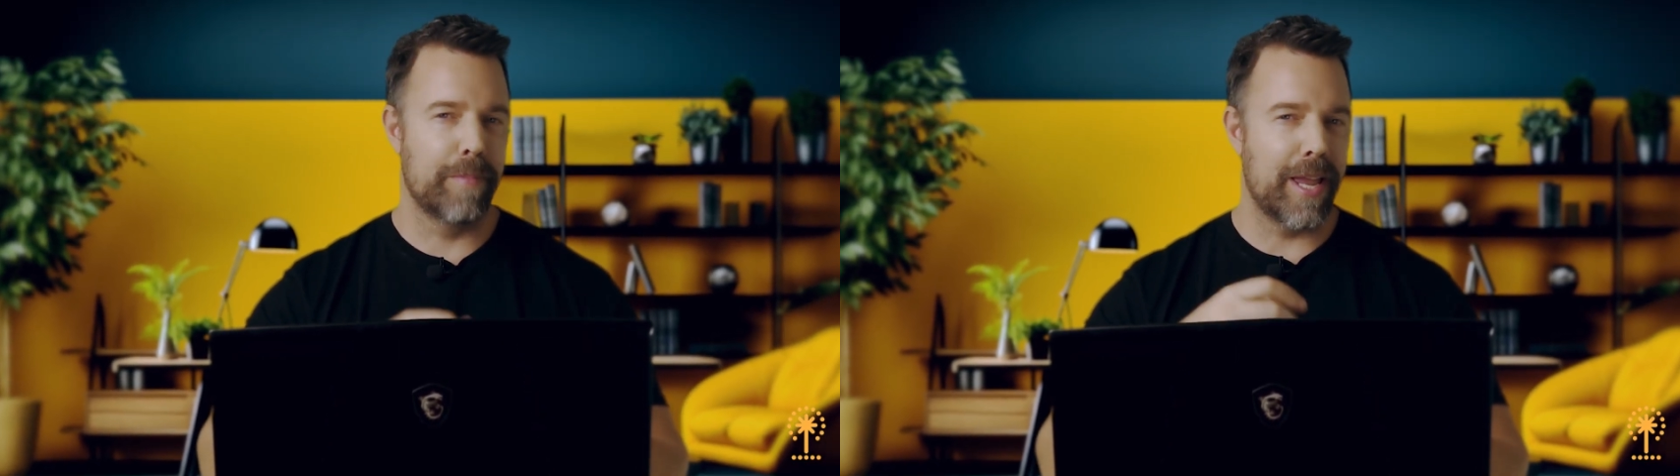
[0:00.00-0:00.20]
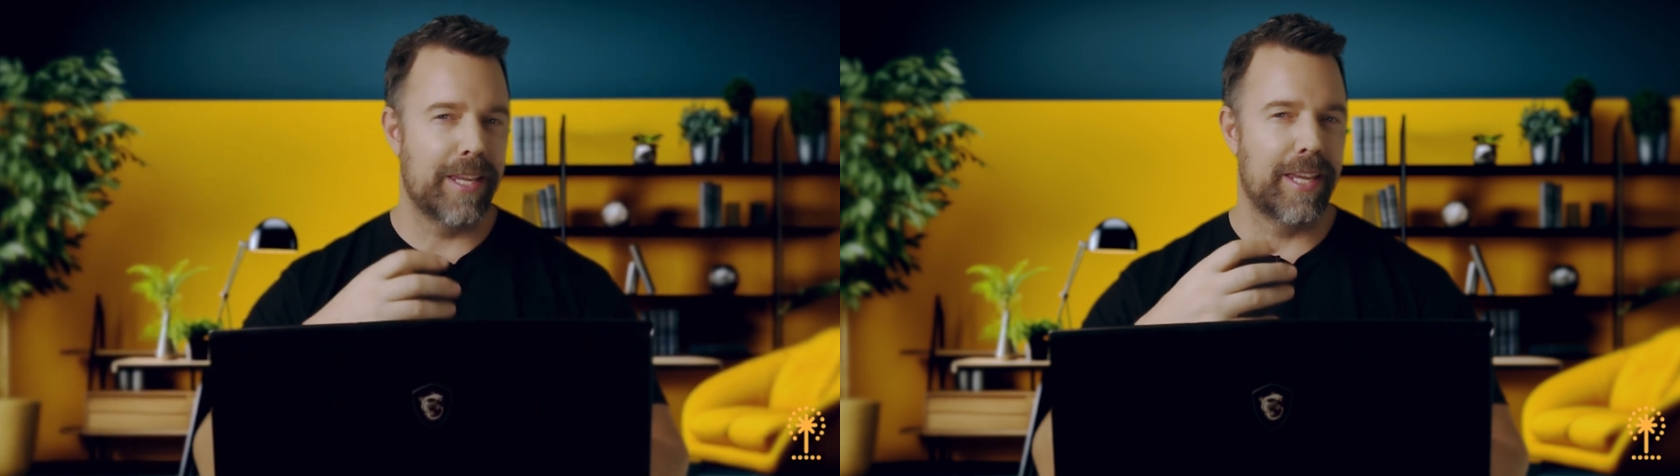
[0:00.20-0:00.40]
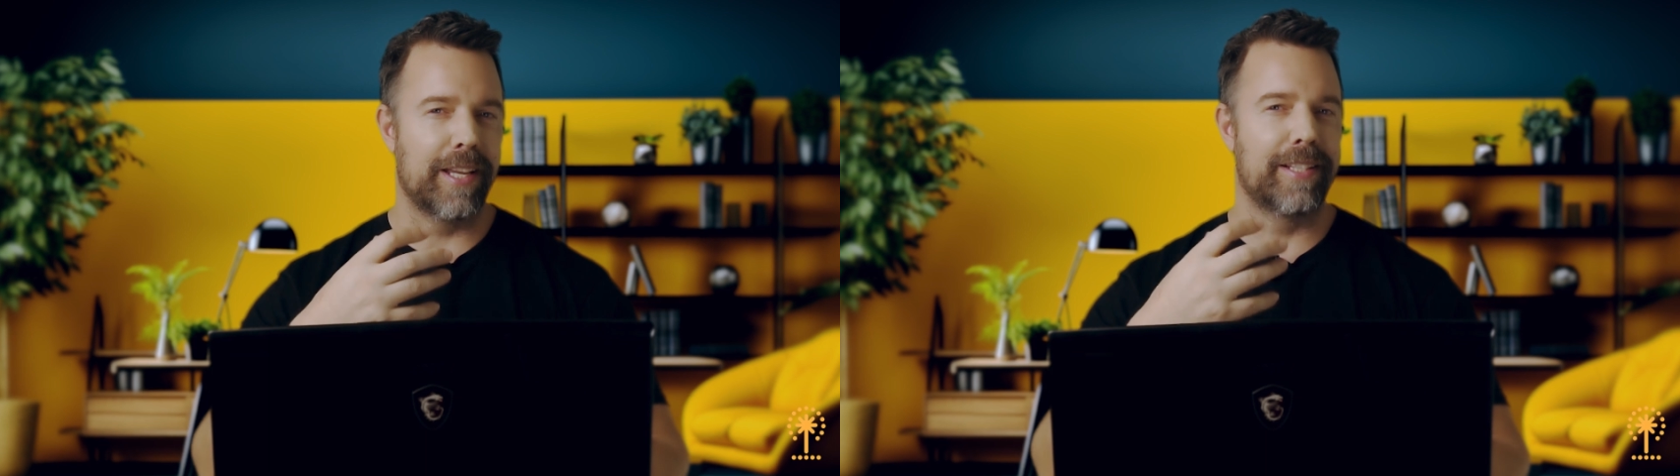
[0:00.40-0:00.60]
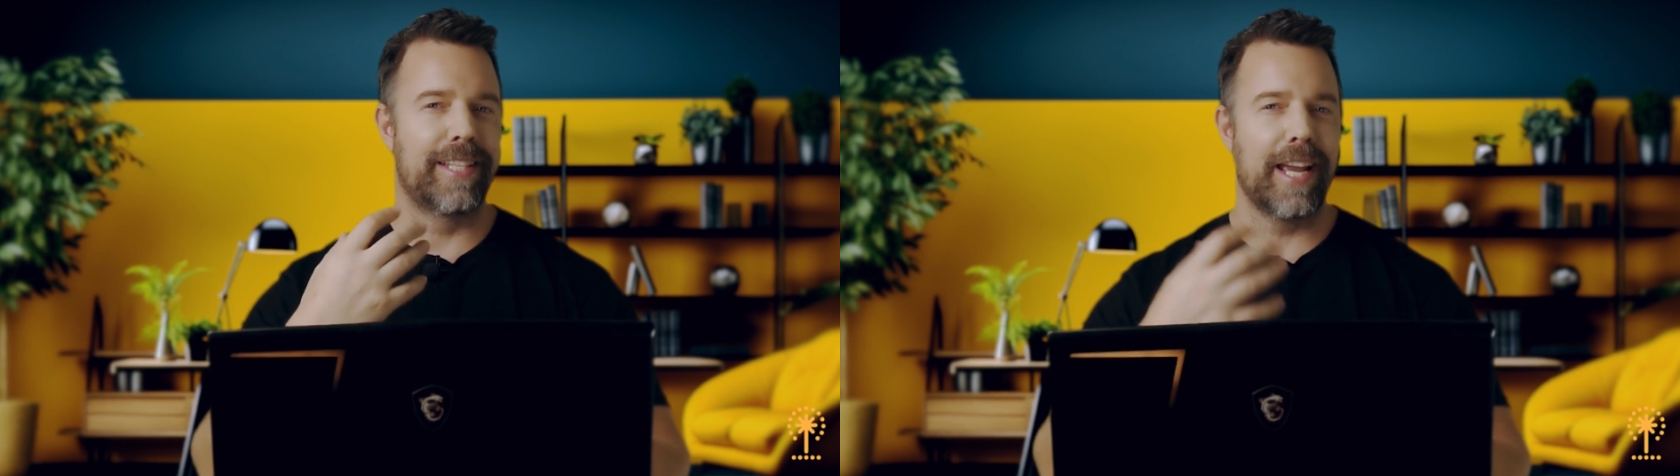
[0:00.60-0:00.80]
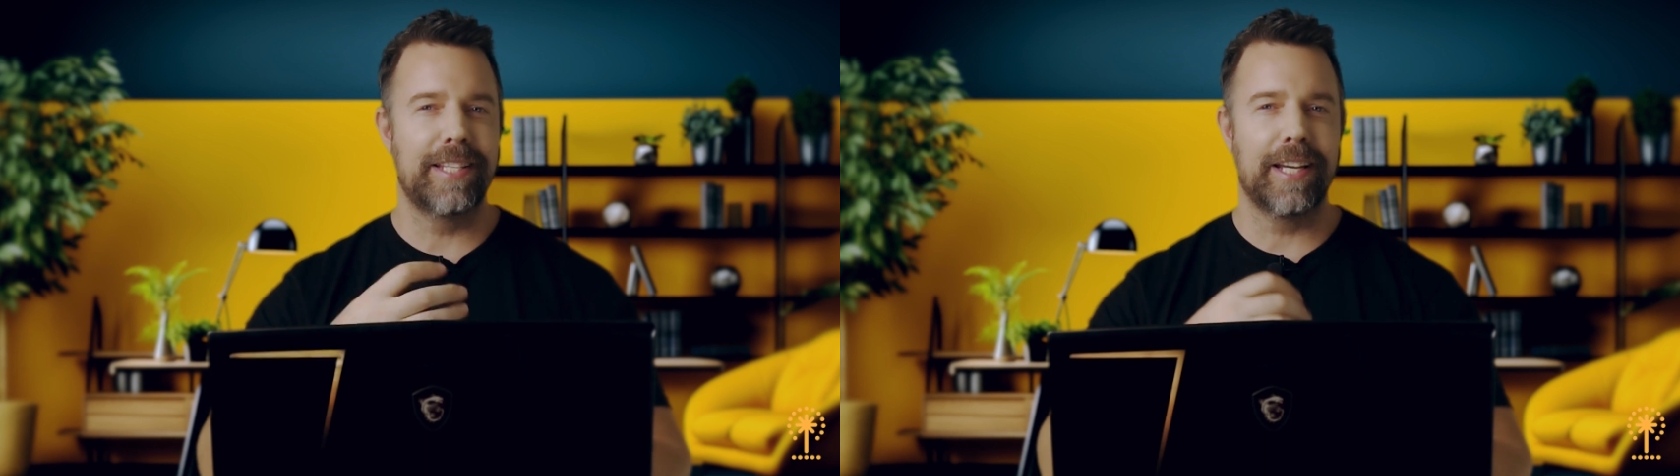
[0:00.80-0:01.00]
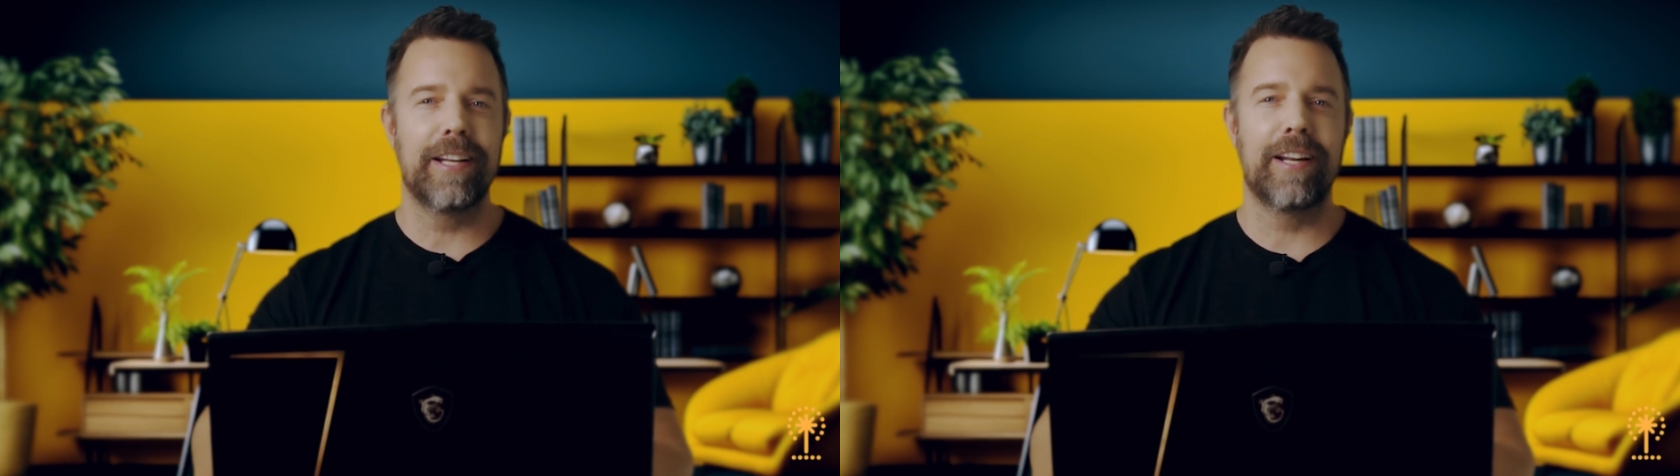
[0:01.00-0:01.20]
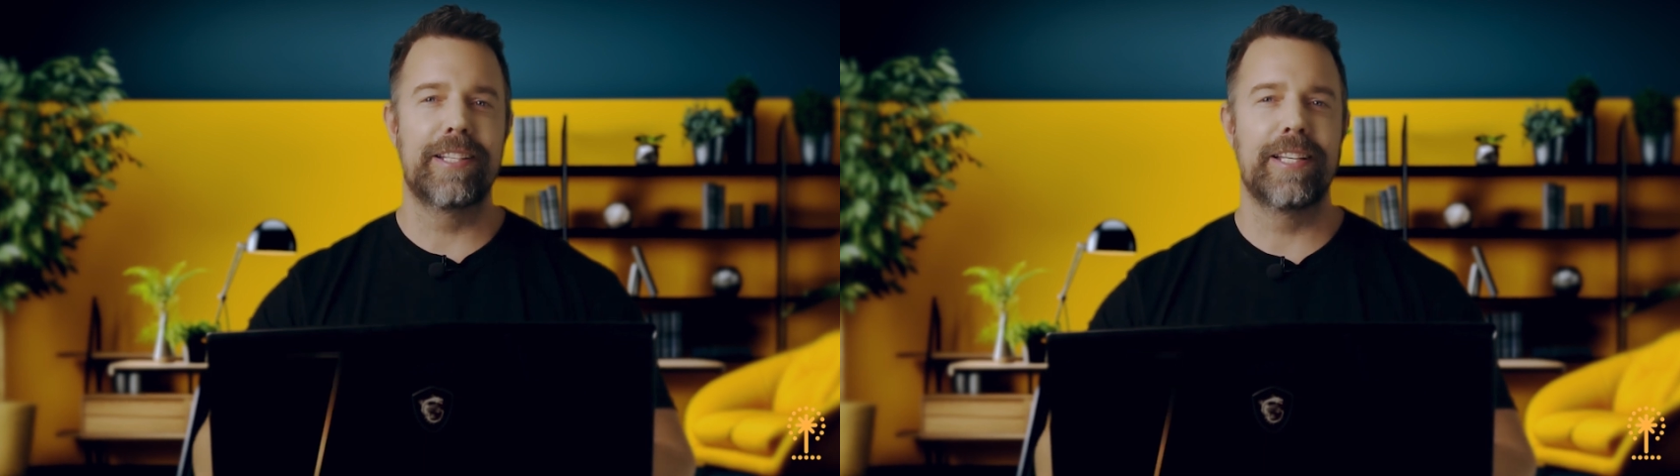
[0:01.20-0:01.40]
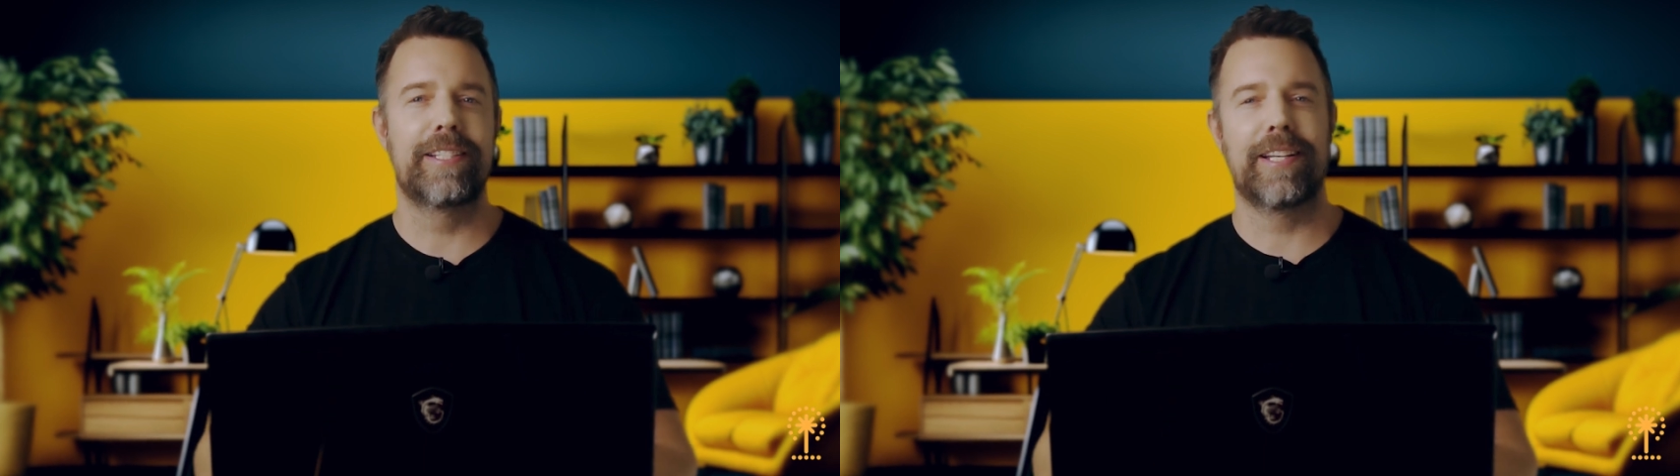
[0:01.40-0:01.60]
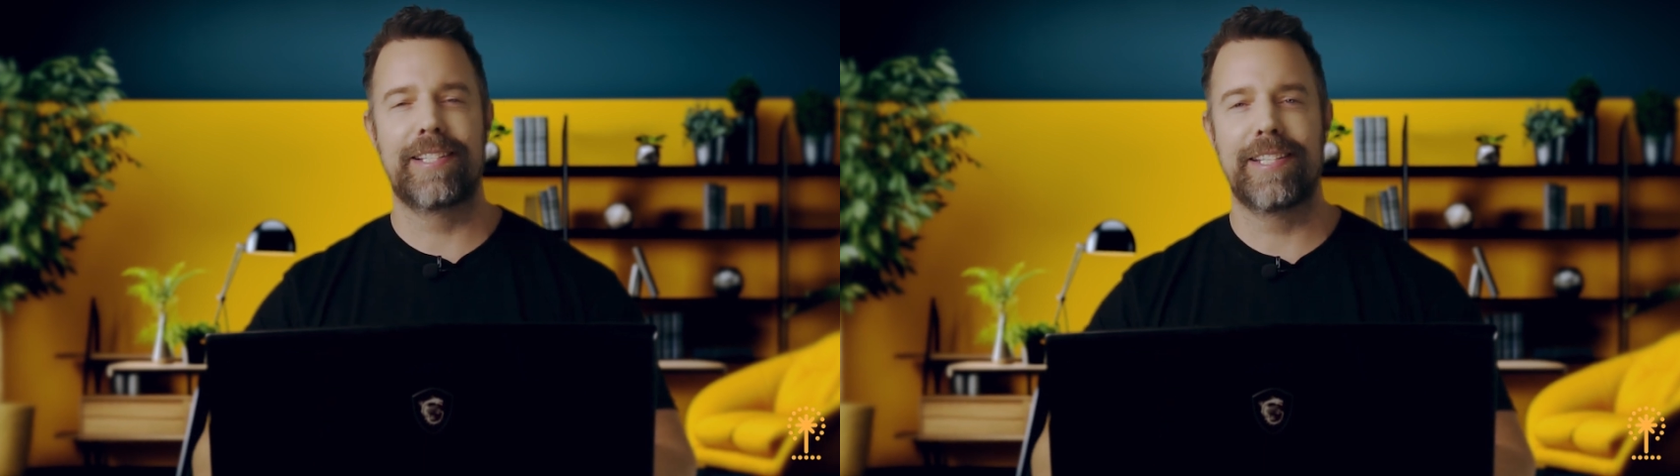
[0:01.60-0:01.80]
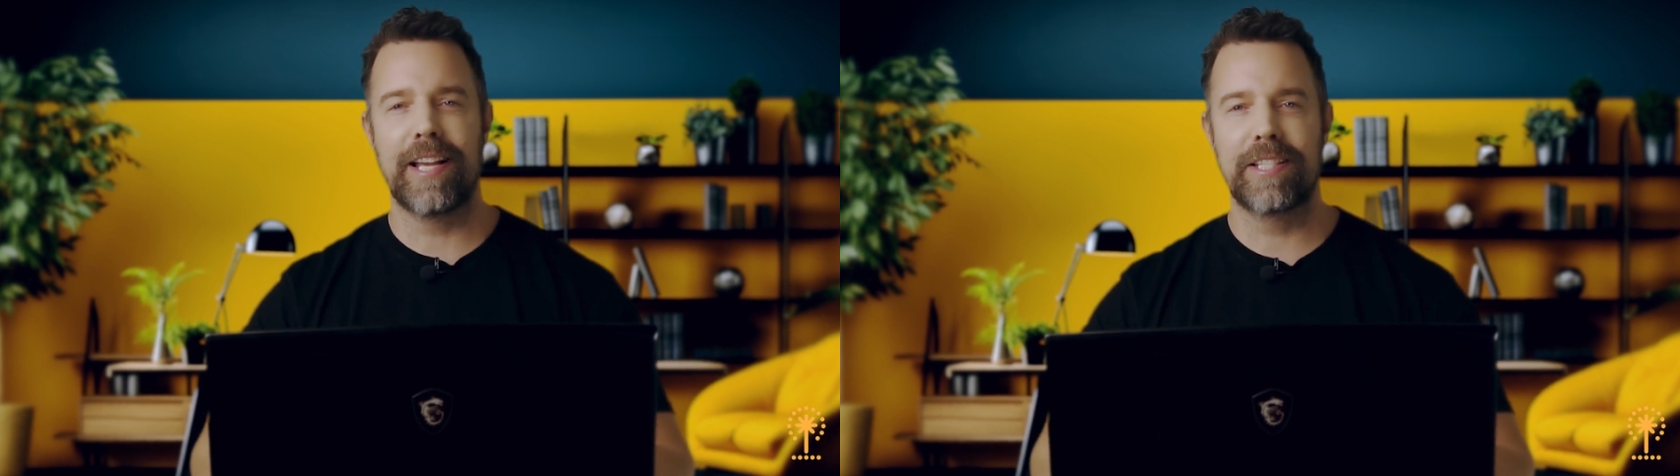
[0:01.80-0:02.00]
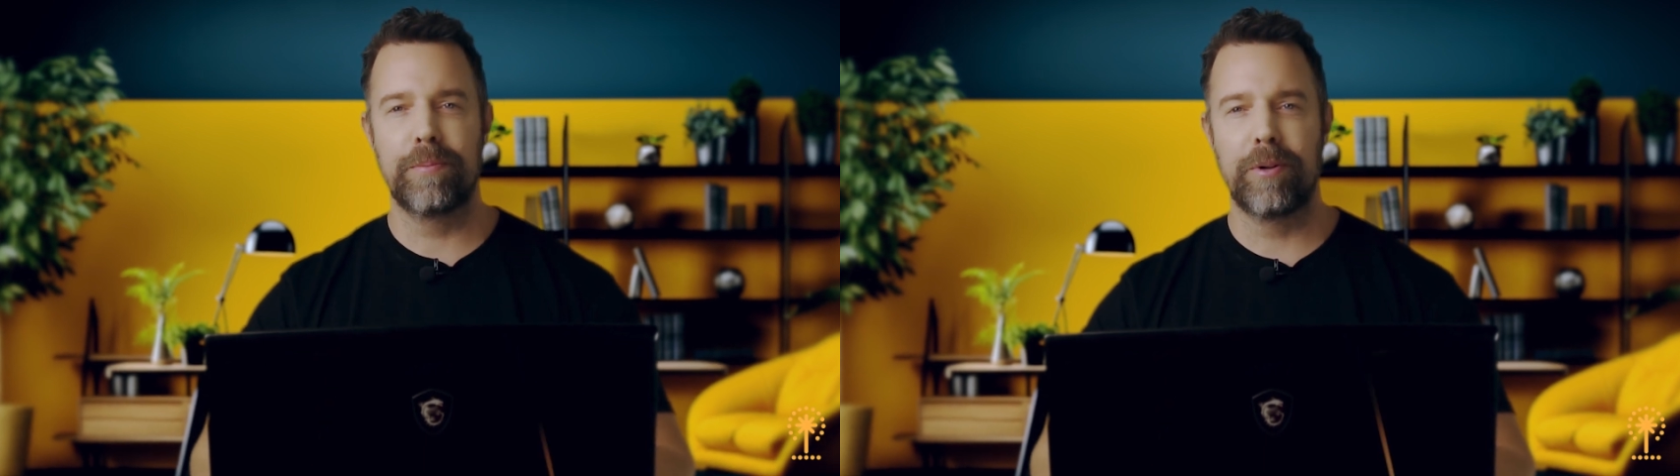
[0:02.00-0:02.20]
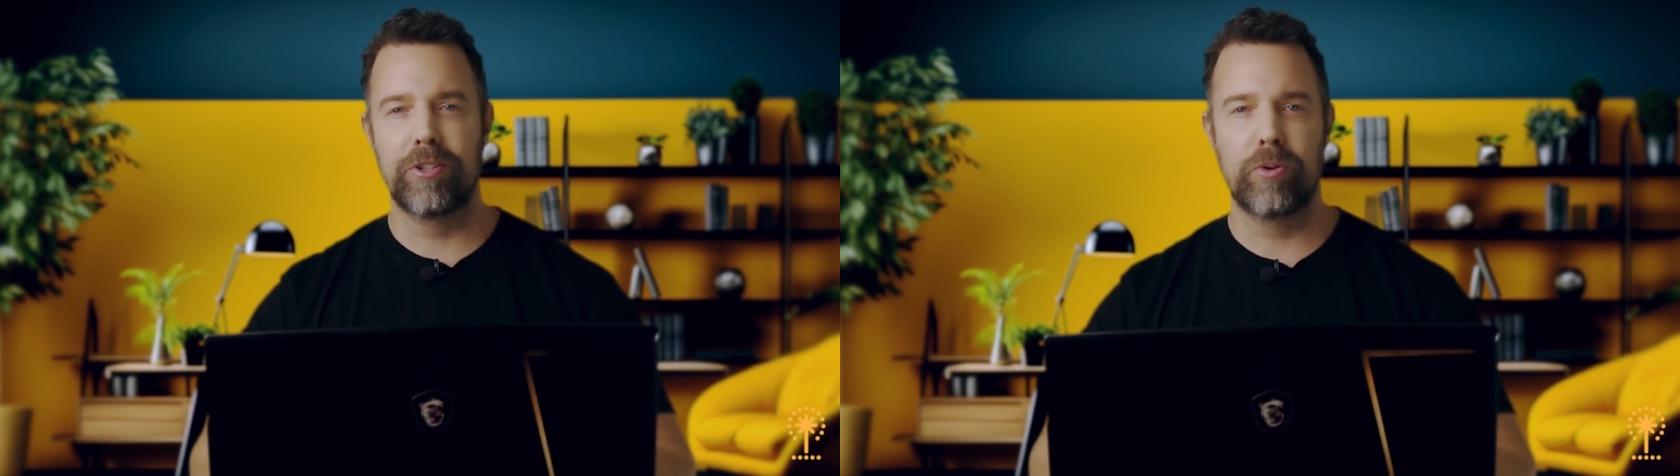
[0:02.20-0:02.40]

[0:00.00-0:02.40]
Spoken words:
making data analytics accessible